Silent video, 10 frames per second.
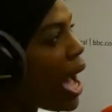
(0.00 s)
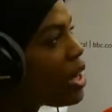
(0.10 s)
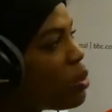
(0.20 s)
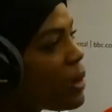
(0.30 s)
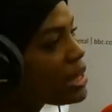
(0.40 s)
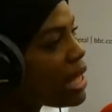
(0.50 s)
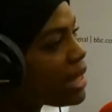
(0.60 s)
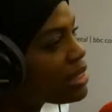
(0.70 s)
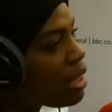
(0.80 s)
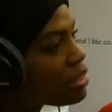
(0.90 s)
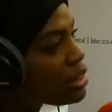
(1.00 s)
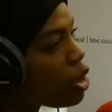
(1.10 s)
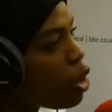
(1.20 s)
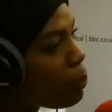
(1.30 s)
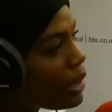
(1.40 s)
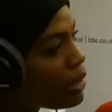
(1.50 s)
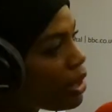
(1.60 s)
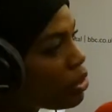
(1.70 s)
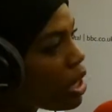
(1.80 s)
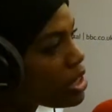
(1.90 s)
I always had dance as a hobby
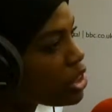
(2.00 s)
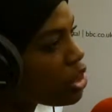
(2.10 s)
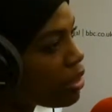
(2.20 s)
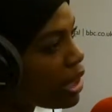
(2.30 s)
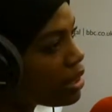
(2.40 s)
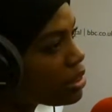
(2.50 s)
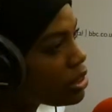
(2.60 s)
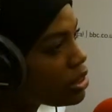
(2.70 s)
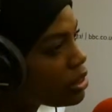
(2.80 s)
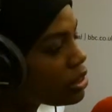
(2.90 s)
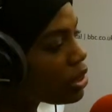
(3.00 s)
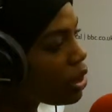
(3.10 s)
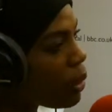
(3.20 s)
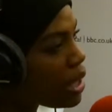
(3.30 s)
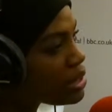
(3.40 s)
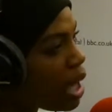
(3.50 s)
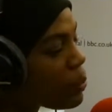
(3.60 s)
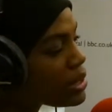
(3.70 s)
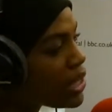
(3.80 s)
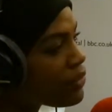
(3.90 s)
and not as a career. So I
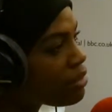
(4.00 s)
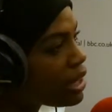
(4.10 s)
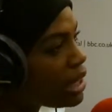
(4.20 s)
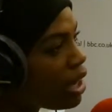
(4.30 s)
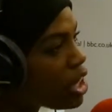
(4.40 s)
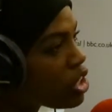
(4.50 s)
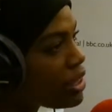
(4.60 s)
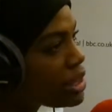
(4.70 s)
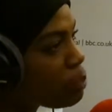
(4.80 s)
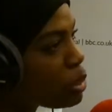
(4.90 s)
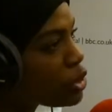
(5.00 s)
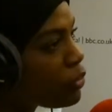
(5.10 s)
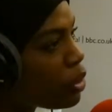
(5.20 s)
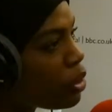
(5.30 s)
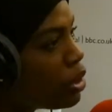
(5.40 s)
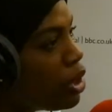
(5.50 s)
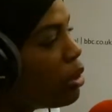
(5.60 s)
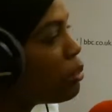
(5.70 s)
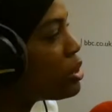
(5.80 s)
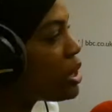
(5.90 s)
was never really hungry to push for
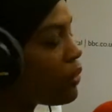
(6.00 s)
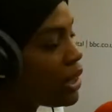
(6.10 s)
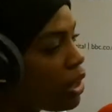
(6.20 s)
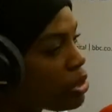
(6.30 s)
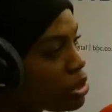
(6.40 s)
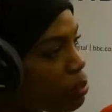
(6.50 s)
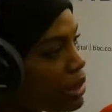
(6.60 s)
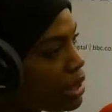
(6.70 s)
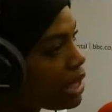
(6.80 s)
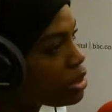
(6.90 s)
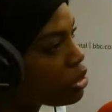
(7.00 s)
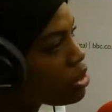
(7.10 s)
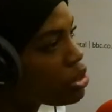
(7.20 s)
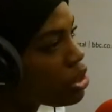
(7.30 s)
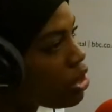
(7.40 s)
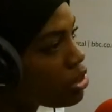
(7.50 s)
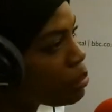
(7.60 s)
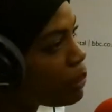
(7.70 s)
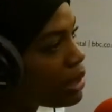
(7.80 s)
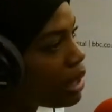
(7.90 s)
music videos or to be the next connoisseur or
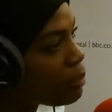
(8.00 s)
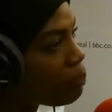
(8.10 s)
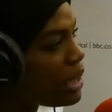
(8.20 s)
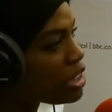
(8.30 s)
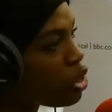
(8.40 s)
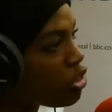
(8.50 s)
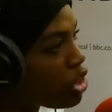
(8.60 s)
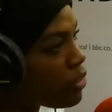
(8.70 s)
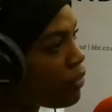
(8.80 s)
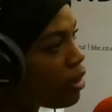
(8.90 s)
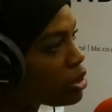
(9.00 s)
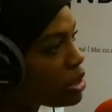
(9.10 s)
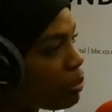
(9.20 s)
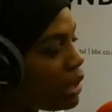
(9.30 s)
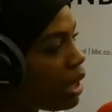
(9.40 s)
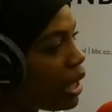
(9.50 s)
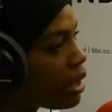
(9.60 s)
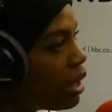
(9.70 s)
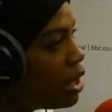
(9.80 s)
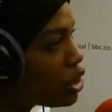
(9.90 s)
to be like the biggest choreographer or to be
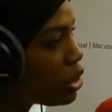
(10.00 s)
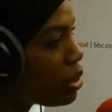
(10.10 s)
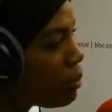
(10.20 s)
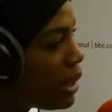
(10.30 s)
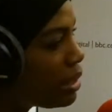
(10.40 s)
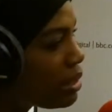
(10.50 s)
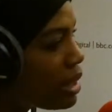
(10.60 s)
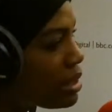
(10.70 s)
like, do you know what I mean?